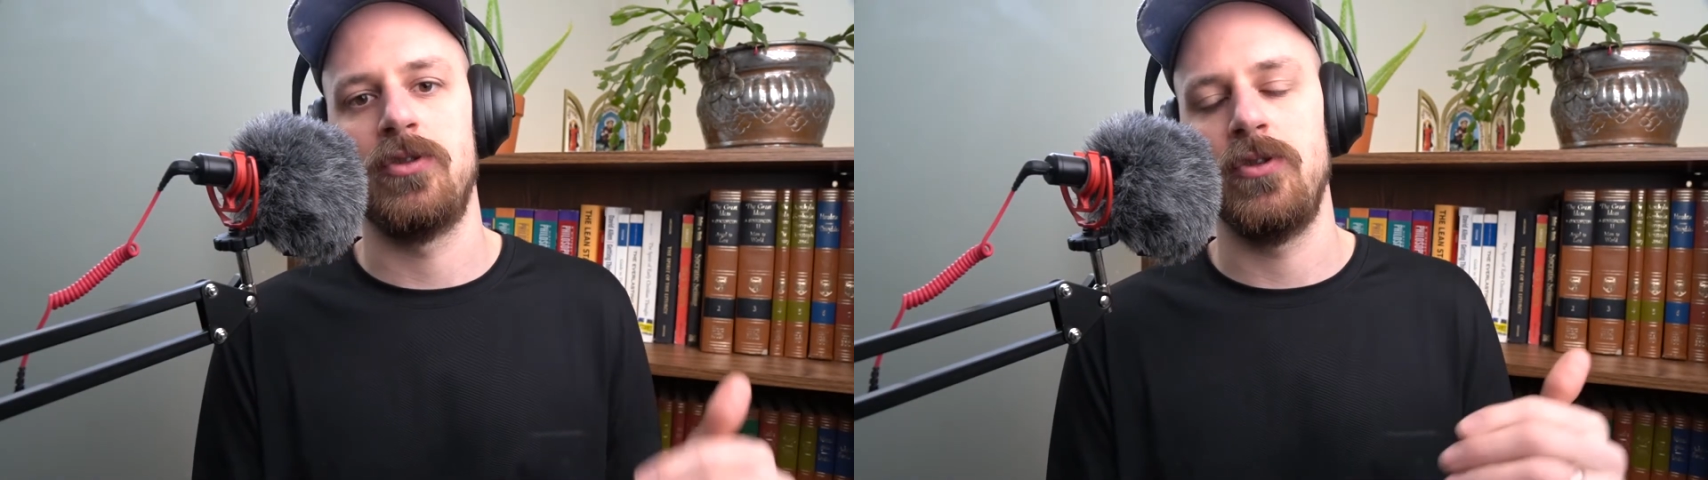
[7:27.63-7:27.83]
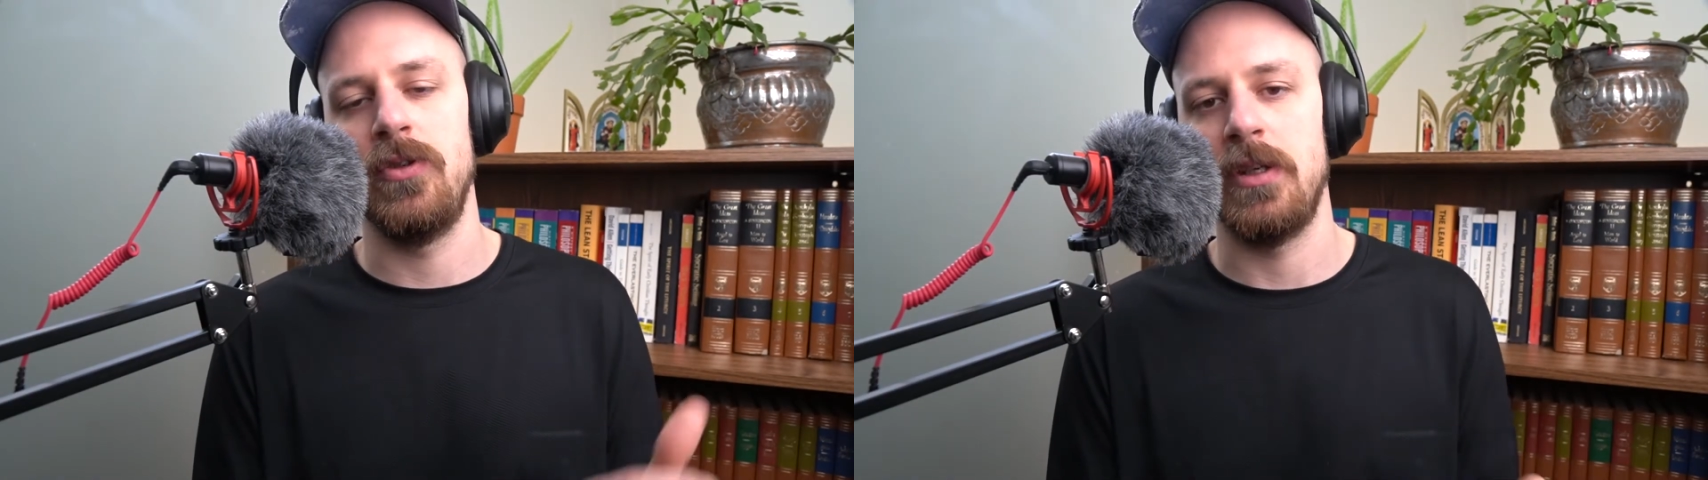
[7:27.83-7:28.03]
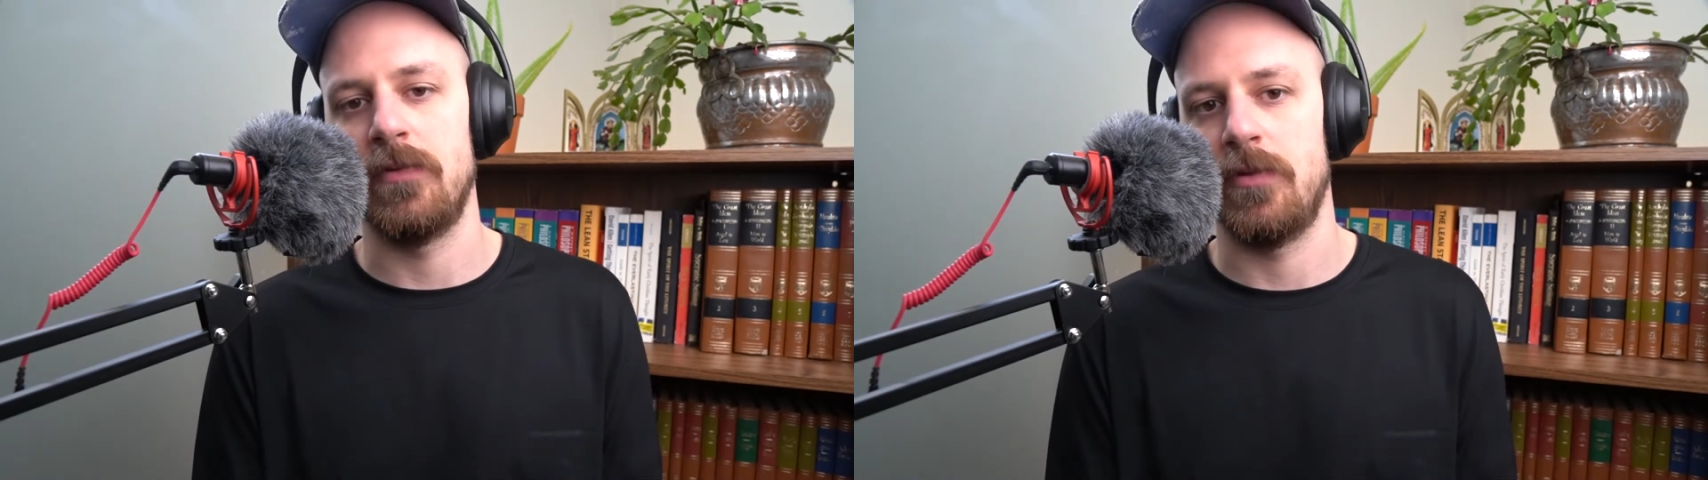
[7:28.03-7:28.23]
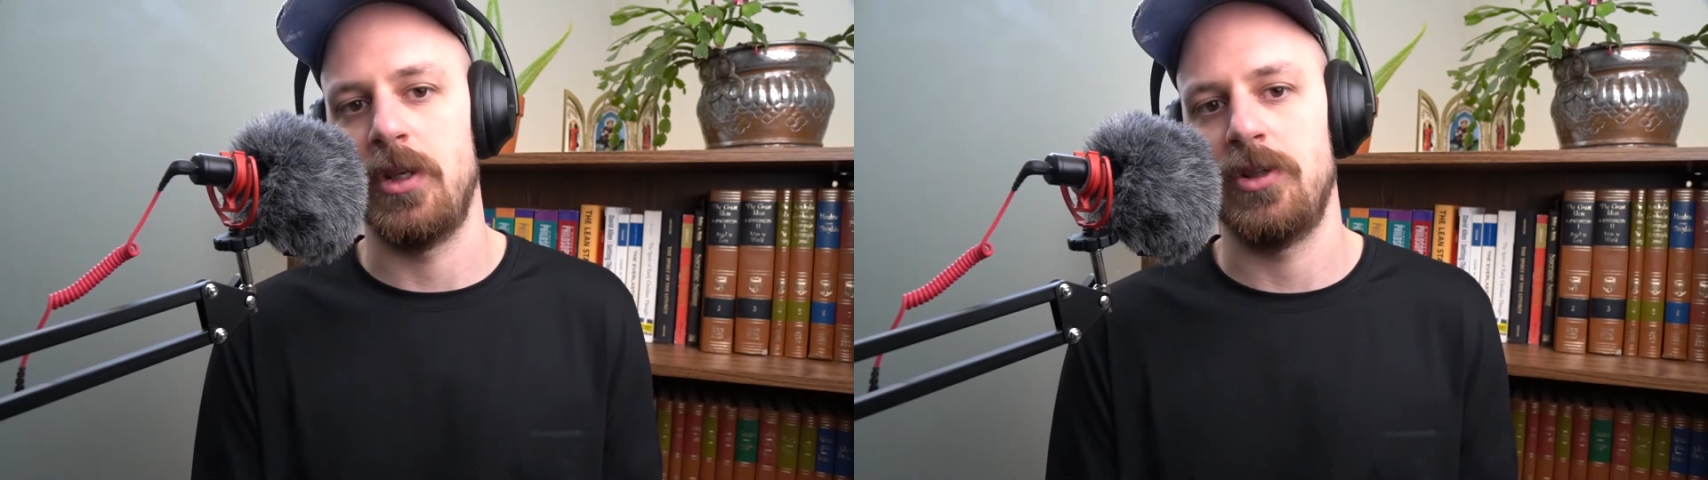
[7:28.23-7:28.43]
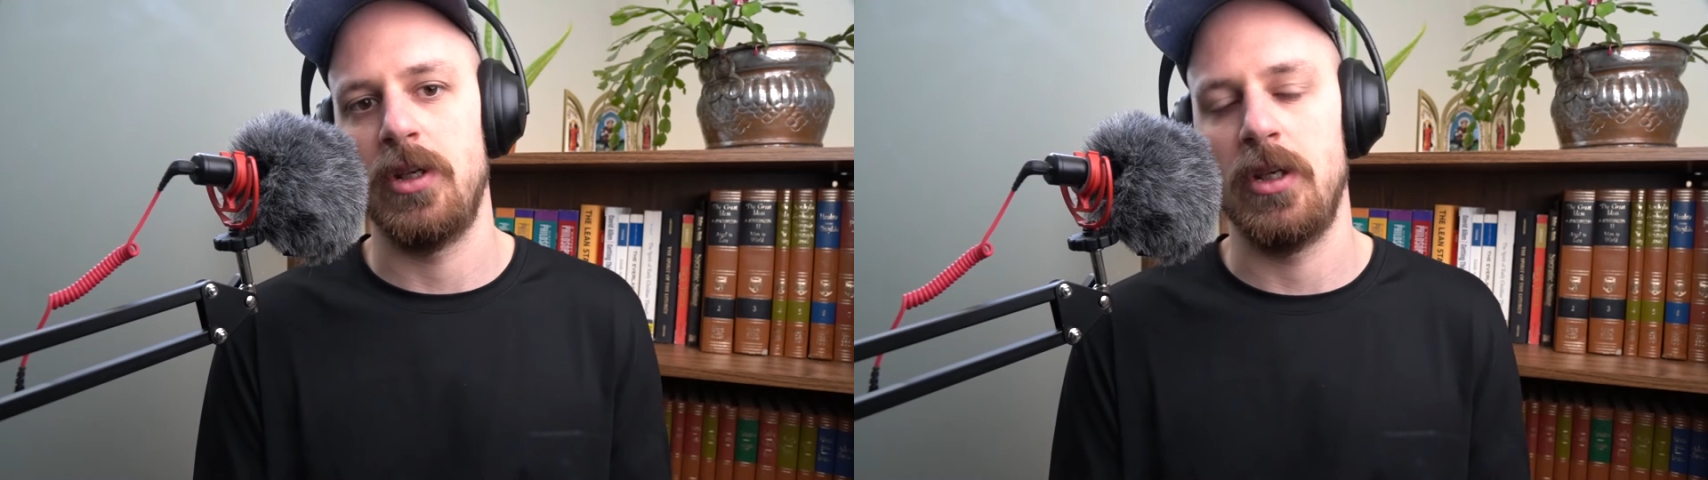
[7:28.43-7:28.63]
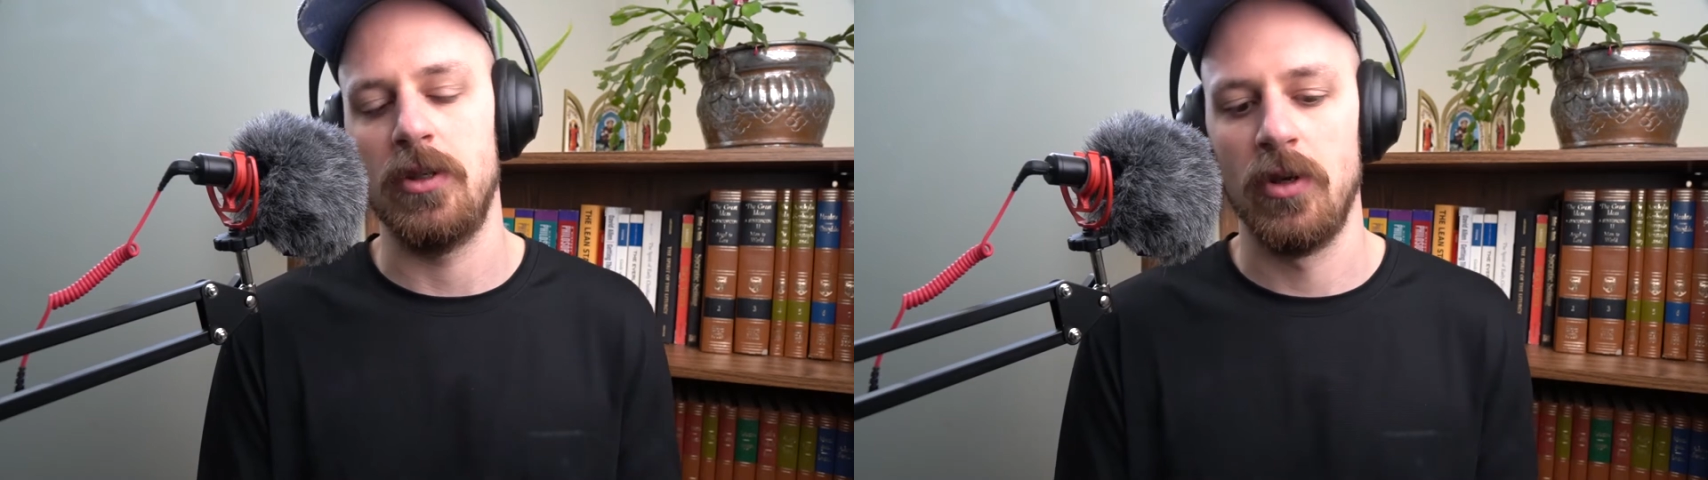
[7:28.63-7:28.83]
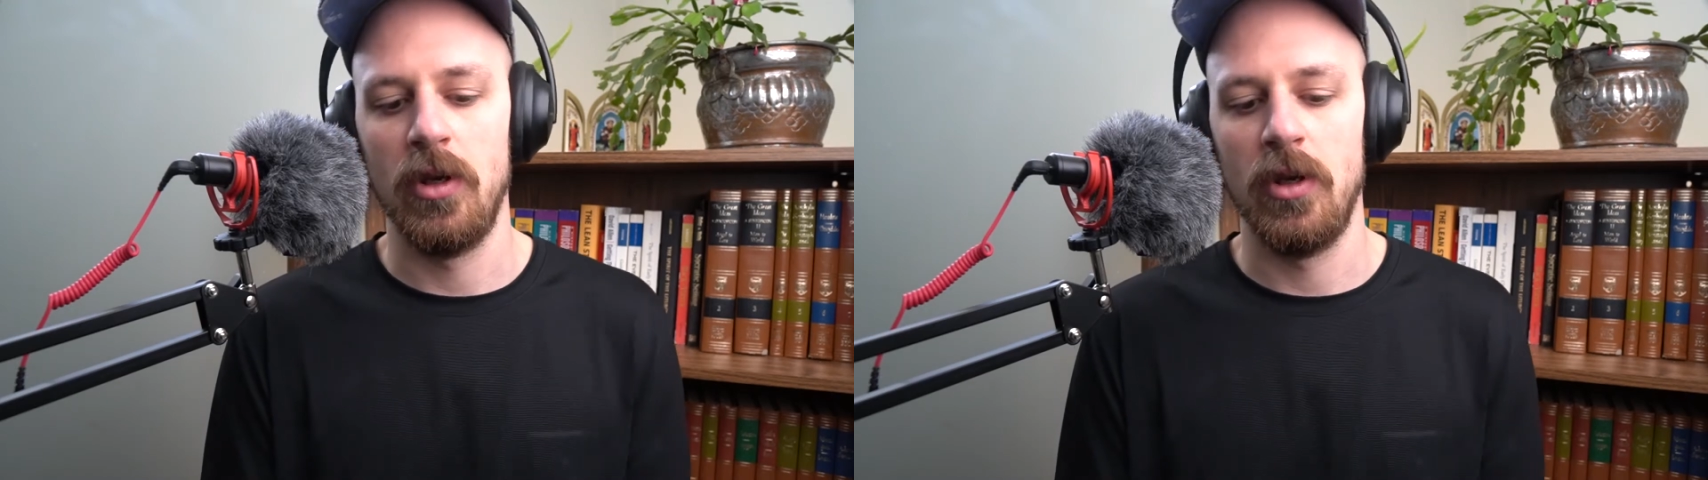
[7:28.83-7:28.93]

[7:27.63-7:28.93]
to the information age